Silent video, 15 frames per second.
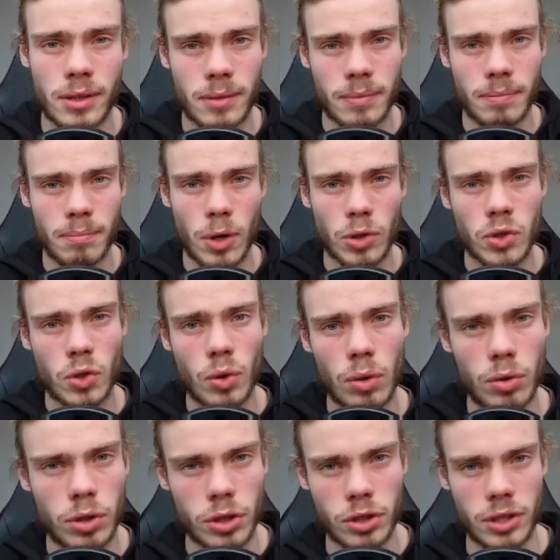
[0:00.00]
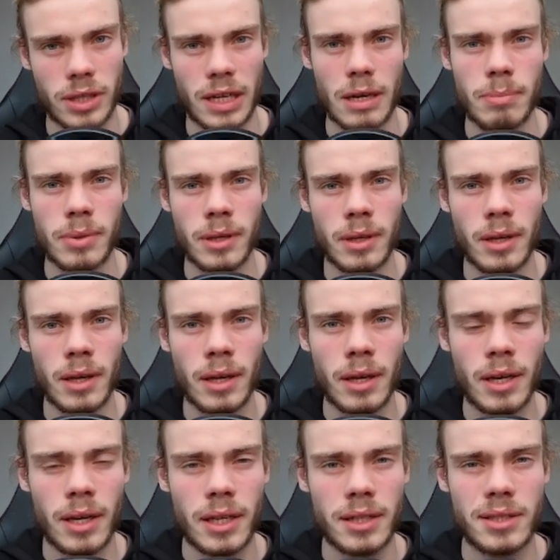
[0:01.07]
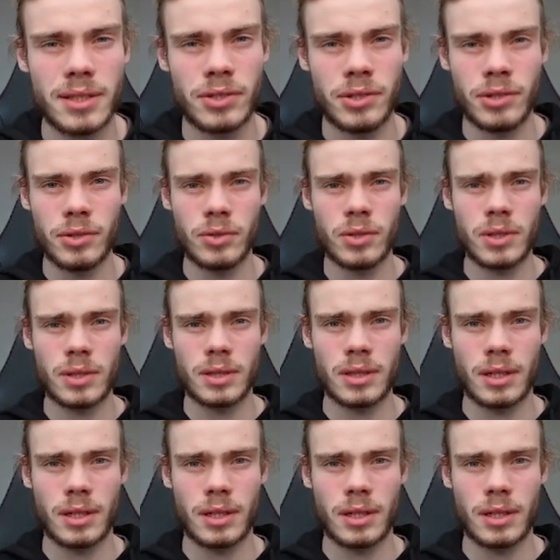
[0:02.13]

most crucial step, is to use